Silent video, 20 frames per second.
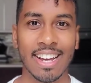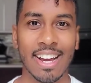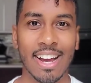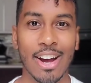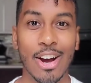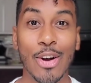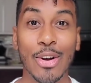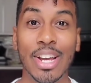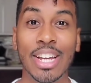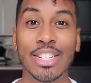
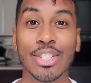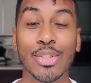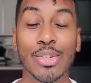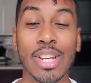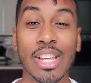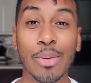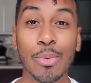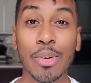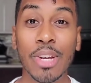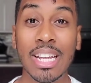Okay, so
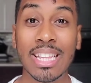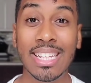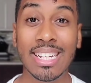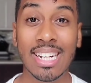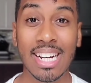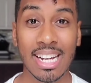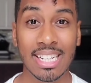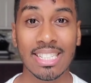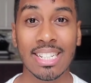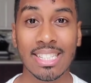now that we got the
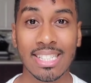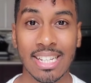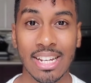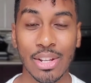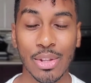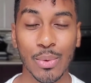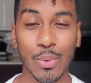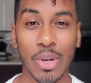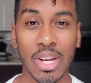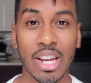context out
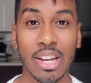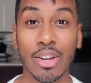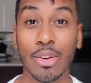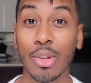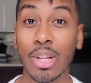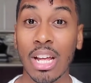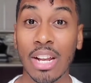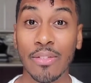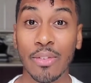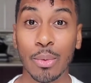of the way, I know a
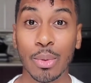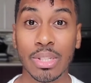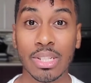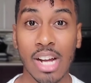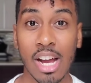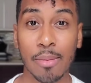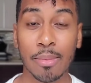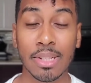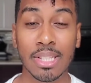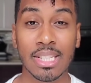lot of it was
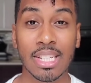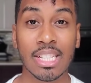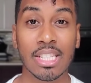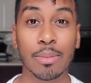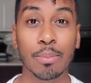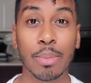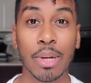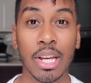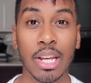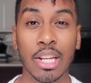common
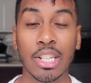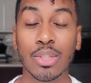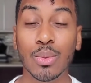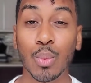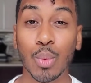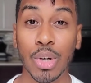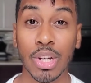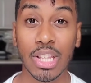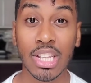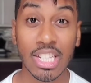sense, but it's
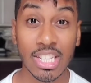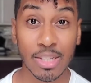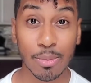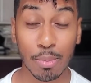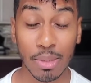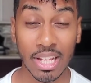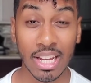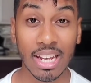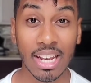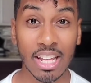worth
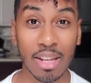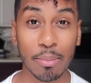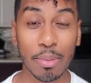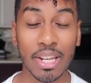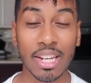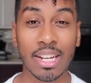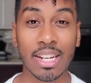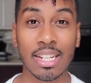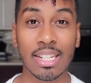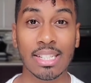explaining
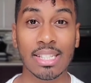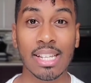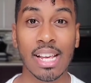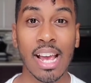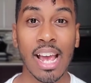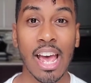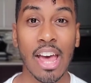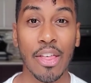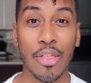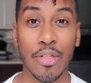because
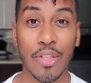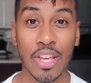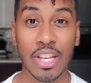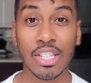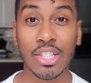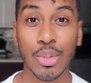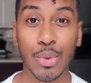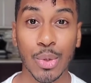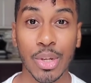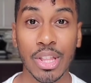
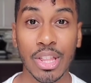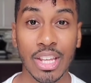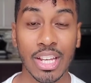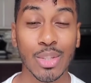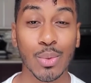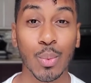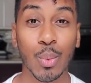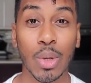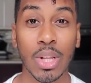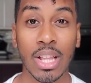these 3
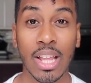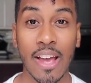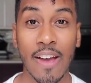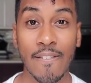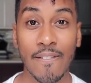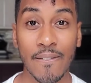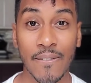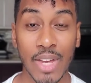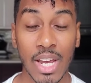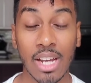things will
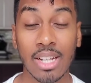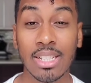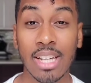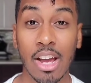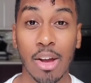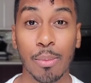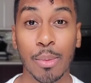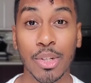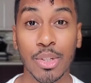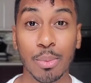affect
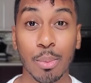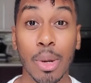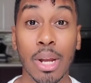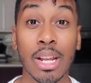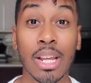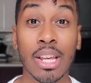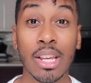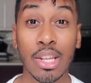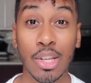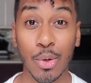how much
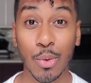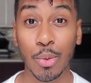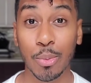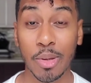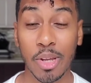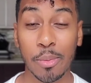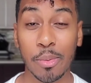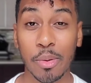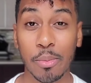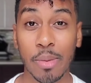money you will
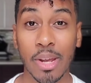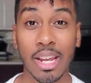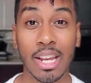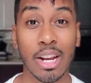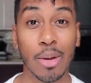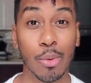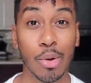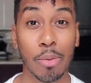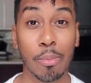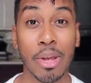be able to make.
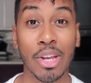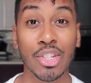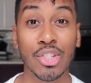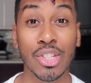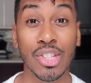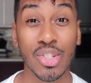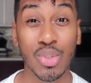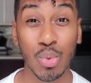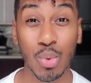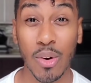And I want to make
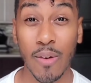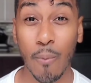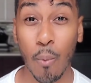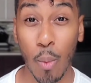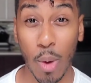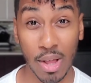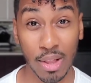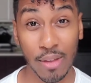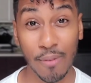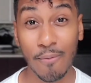sure that you are
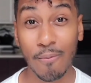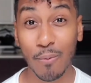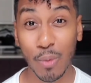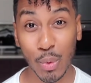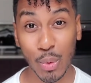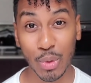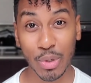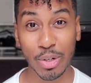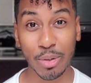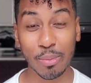well
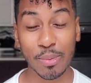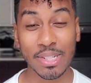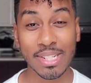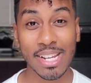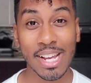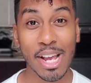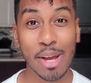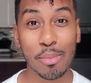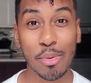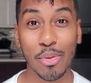informed
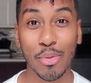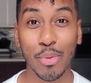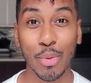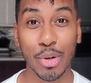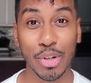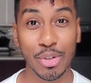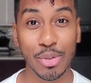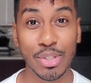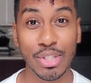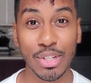
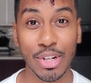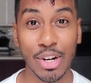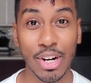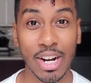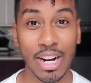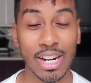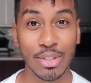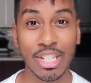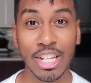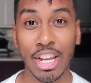before you
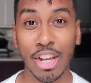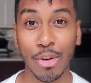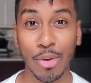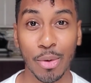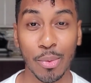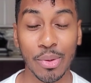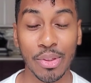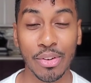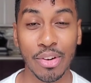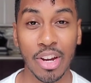start
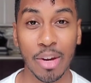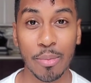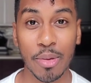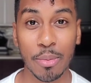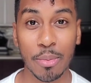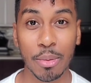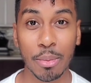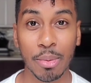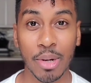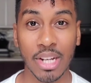tinkering with your
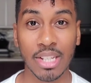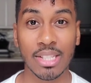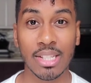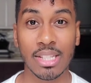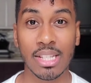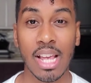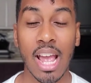Airbnb prices.